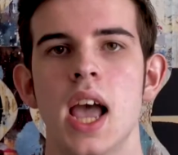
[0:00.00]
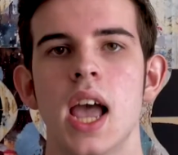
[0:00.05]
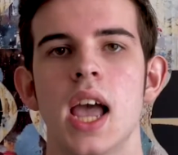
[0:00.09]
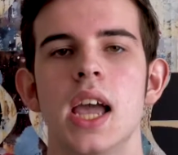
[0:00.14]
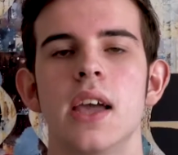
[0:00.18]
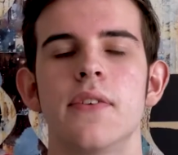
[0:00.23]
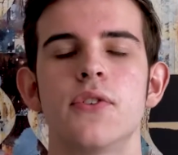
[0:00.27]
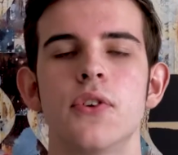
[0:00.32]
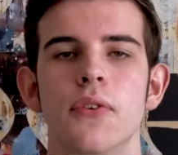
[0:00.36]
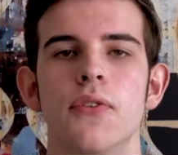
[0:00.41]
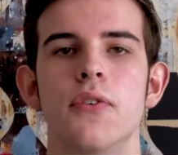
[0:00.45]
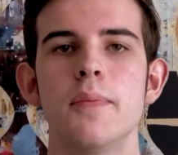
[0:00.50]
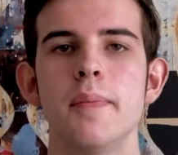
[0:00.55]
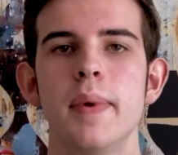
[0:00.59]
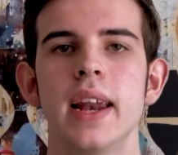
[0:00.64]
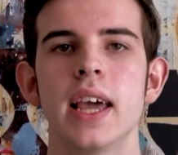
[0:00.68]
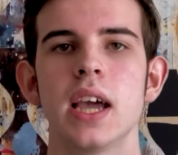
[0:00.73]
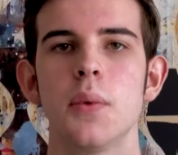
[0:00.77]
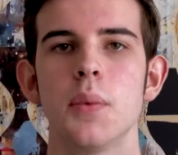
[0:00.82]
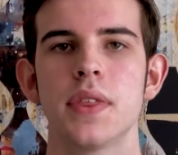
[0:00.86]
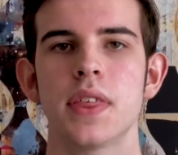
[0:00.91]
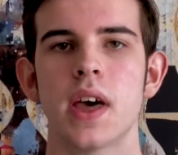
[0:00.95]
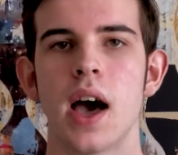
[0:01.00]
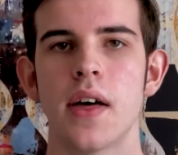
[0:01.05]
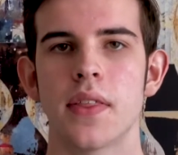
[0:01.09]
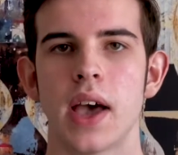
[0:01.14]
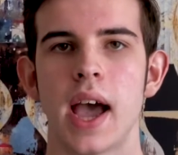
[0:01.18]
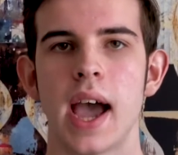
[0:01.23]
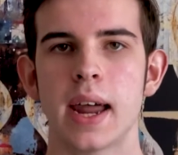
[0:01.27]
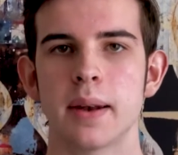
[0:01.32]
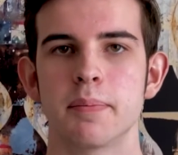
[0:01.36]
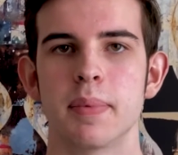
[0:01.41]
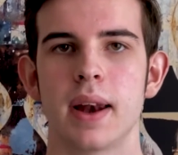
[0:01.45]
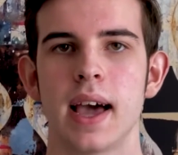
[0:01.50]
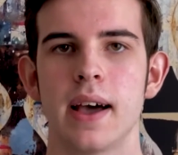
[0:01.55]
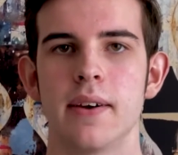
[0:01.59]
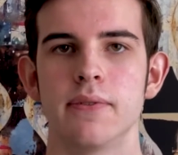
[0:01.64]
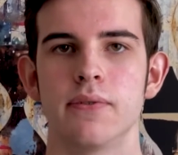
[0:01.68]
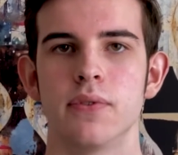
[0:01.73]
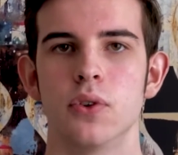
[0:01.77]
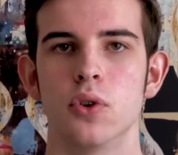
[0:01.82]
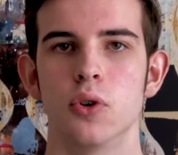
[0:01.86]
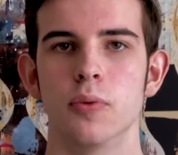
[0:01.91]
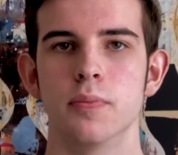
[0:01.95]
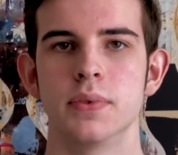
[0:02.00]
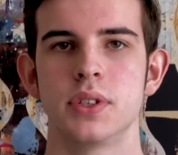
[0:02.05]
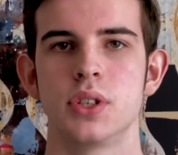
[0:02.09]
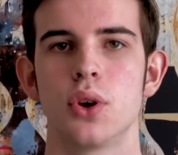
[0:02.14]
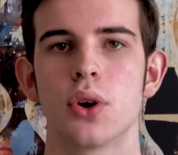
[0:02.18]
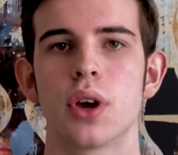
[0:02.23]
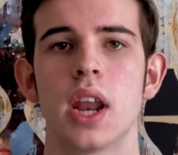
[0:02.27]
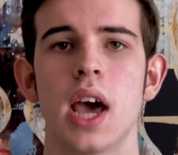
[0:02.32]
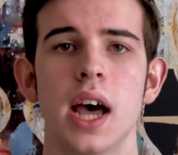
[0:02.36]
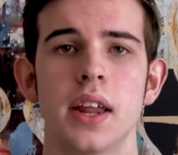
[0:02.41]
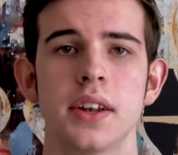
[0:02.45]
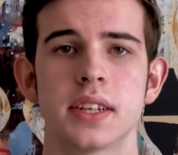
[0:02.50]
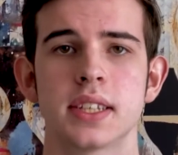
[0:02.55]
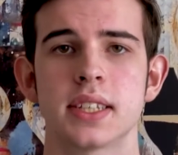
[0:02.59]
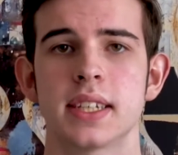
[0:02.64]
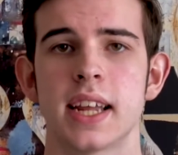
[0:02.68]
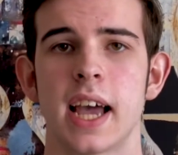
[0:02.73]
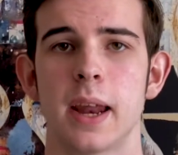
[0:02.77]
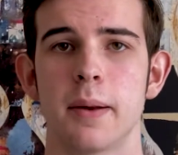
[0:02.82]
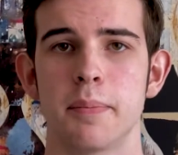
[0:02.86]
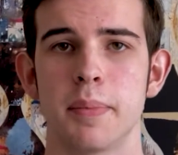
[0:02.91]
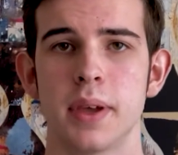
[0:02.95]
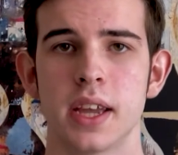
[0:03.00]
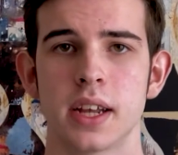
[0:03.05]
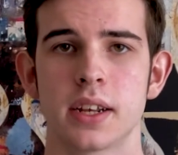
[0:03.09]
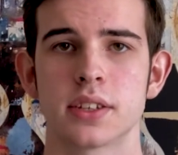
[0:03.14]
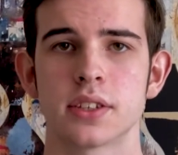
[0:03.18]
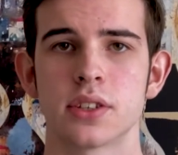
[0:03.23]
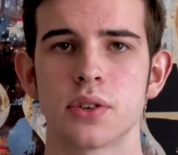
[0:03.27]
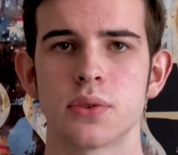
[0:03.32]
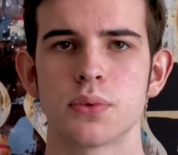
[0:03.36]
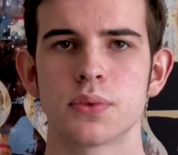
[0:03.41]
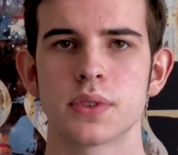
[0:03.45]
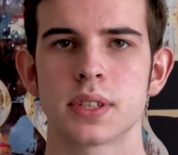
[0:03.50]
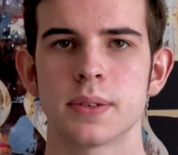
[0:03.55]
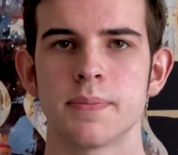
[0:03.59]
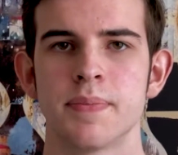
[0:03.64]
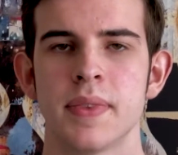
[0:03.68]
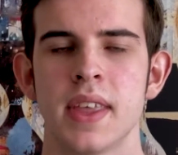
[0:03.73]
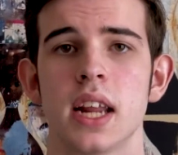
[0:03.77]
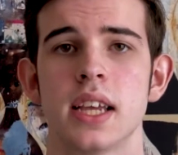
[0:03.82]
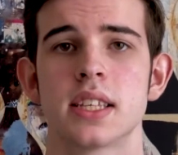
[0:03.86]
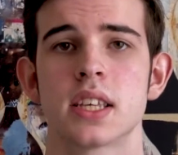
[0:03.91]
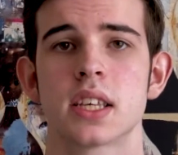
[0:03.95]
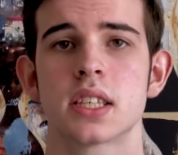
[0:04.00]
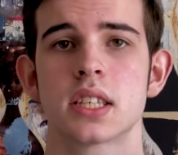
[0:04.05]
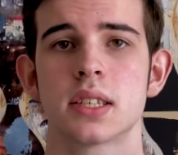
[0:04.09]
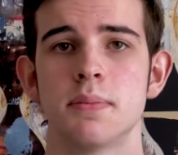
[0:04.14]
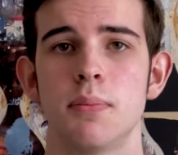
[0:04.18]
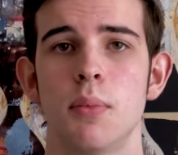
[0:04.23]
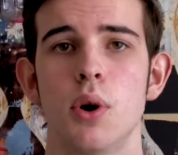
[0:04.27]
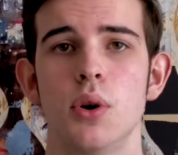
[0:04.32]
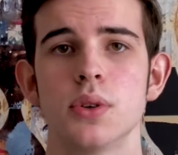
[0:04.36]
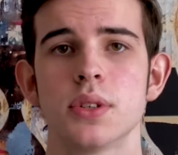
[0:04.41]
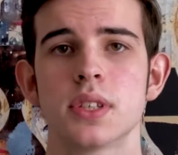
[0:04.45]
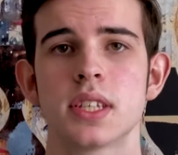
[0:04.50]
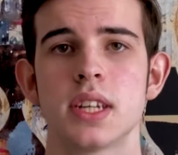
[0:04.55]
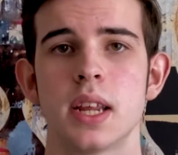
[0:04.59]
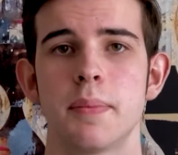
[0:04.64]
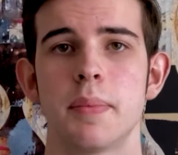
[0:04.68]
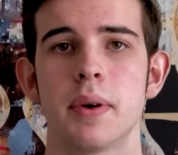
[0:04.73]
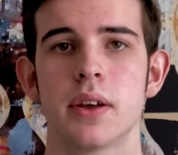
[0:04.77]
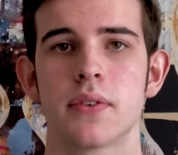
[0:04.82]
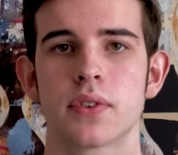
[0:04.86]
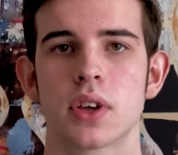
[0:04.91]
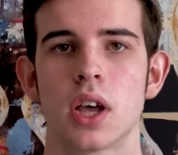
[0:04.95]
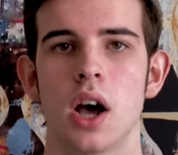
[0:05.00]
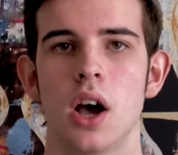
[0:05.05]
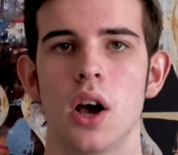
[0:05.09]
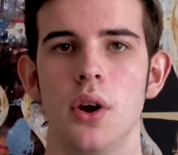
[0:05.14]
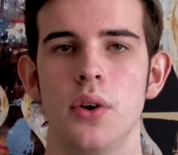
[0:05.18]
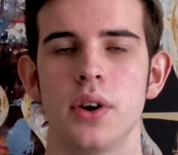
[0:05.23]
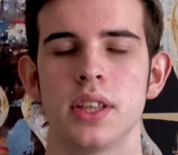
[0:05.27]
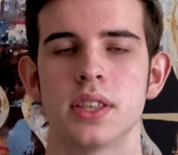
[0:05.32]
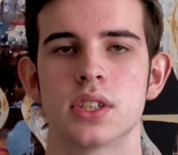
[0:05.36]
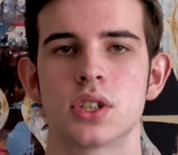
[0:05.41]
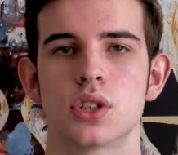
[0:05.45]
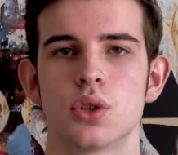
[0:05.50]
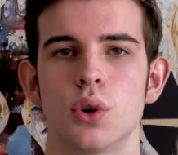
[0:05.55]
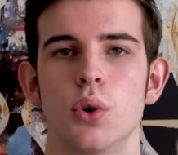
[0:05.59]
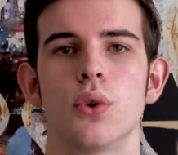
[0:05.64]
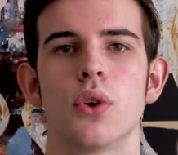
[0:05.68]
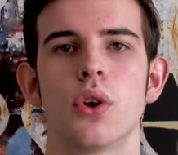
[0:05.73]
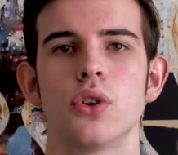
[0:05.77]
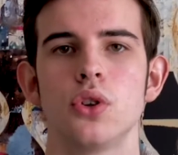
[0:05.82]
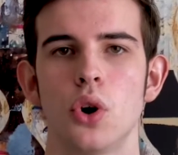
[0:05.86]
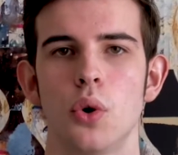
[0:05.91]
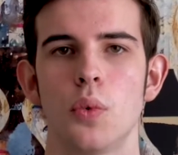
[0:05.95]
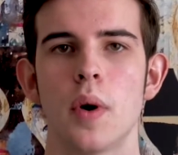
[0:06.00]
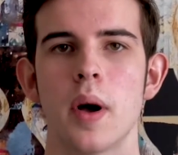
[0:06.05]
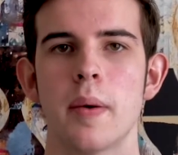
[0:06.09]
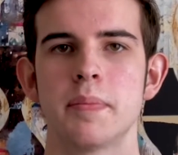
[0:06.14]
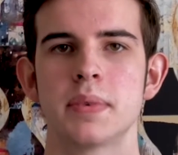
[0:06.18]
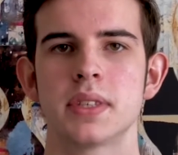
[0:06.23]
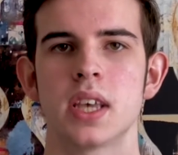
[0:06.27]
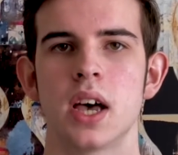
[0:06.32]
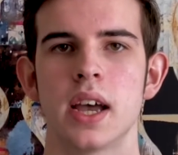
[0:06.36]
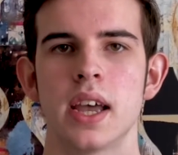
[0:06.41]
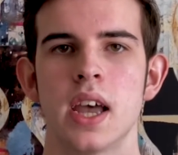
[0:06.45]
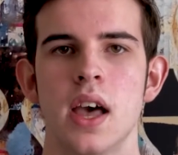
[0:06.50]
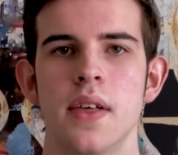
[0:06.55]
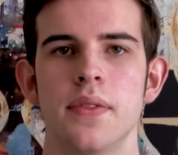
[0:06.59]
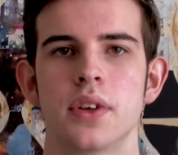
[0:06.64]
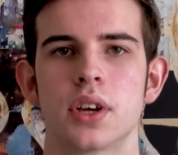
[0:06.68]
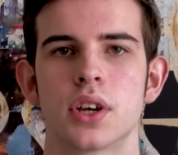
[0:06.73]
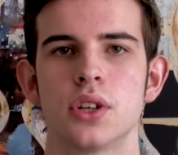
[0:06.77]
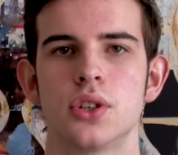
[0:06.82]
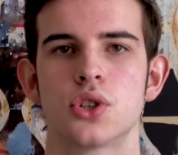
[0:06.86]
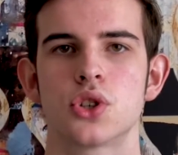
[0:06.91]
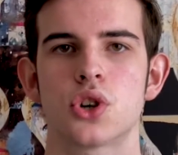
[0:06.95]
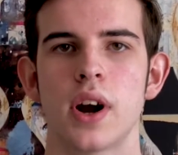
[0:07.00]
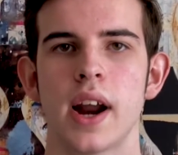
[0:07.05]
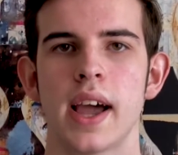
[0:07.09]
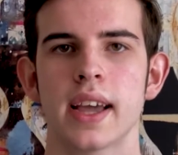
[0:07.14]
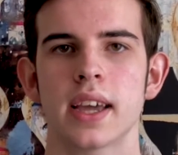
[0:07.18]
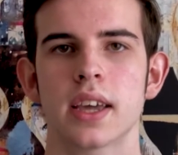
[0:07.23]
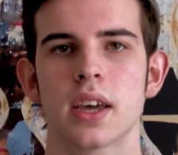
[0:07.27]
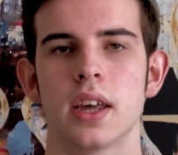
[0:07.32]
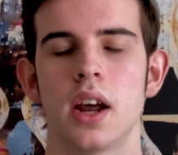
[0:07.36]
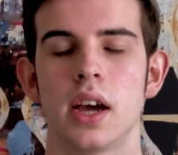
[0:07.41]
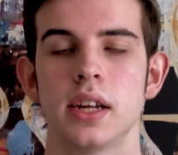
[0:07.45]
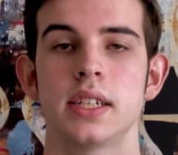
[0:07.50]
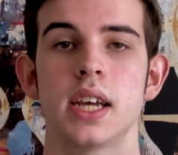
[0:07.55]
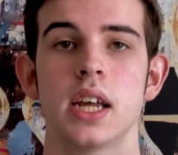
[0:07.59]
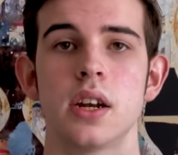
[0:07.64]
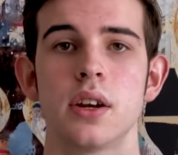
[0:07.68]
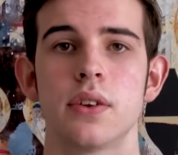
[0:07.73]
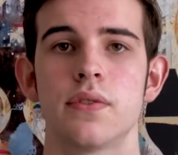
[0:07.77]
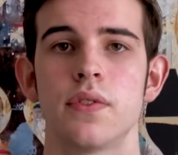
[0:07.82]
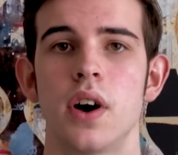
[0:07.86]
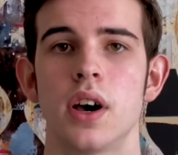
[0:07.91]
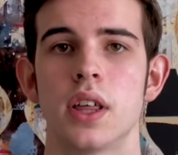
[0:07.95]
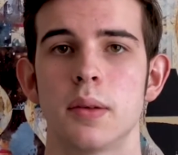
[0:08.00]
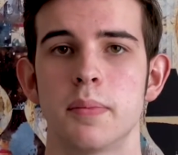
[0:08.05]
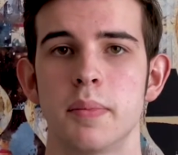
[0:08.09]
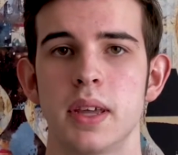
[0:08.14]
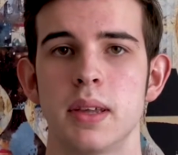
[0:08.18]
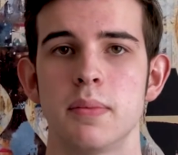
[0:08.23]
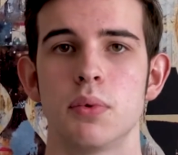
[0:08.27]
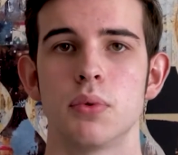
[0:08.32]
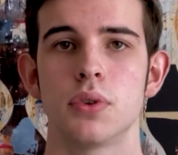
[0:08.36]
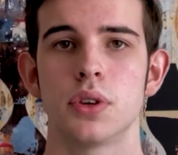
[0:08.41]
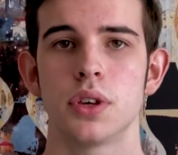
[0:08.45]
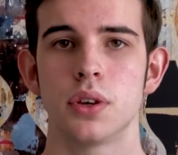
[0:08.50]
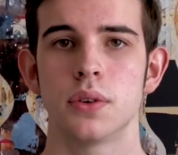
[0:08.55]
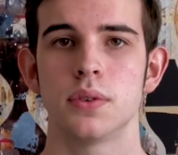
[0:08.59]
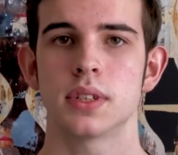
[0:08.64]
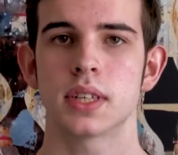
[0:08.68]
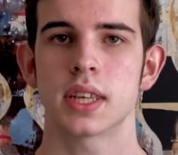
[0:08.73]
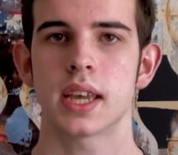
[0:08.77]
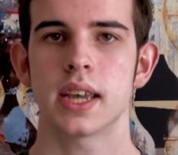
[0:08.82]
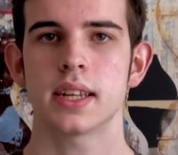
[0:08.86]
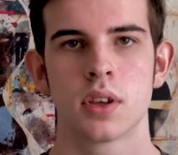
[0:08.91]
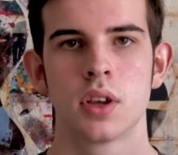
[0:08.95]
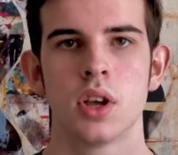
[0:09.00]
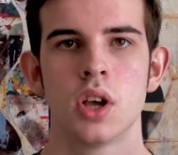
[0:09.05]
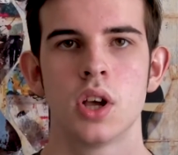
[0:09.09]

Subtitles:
If you're familiar with other ad platforms, you're going to understand pixels. A pixel is a small snippet of code installed on your website that can track and identify the people using it.